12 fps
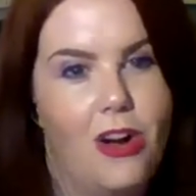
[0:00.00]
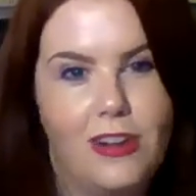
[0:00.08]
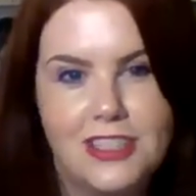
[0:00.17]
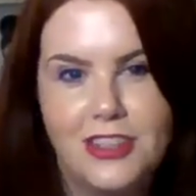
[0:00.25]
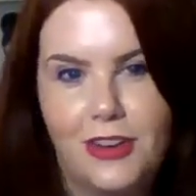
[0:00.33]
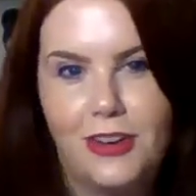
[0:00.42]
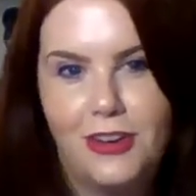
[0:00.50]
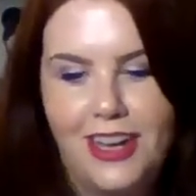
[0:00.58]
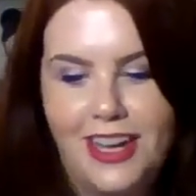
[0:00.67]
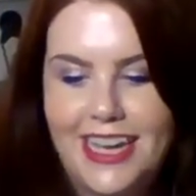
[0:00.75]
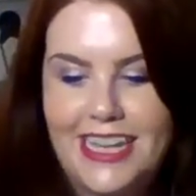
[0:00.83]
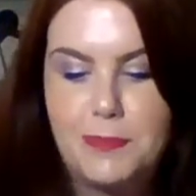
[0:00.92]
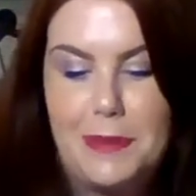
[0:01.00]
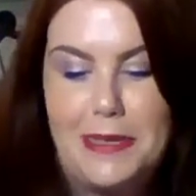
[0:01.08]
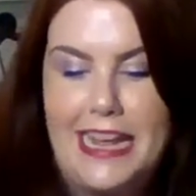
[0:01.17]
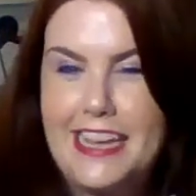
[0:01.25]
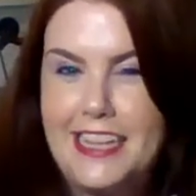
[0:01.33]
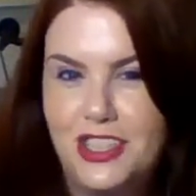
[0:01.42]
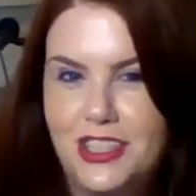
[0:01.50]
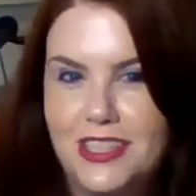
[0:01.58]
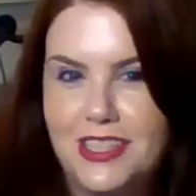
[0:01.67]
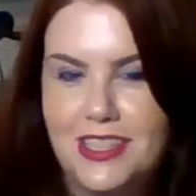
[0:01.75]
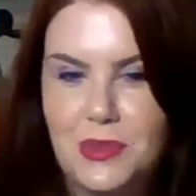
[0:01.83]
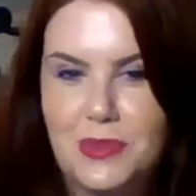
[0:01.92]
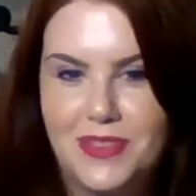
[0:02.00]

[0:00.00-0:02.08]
Also, it's been ages since